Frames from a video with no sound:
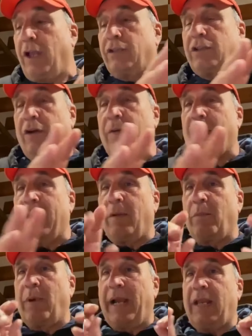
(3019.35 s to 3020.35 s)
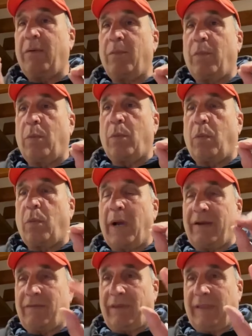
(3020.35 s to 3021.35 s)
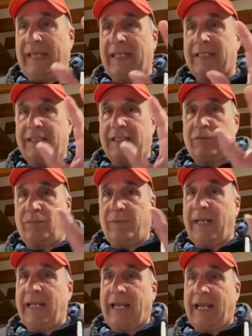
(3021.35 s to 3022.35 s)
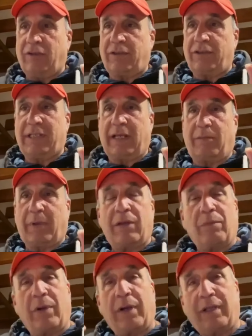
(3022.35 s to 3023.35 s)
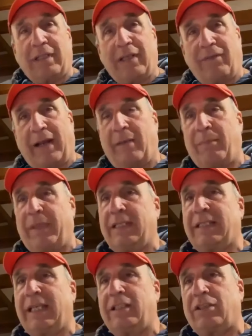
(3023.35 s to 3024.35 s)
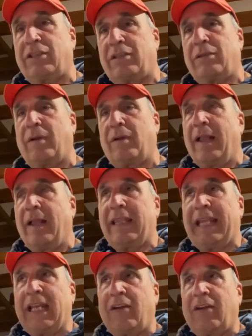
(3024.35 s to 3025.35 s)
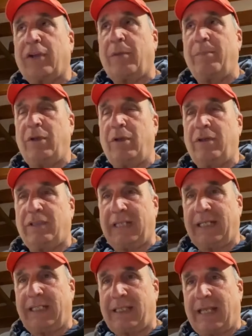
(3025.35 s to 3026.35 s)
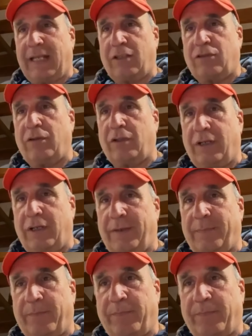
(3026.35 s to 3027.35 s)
So when one of the things is really interesting when you want to develop this is to think of communities that you can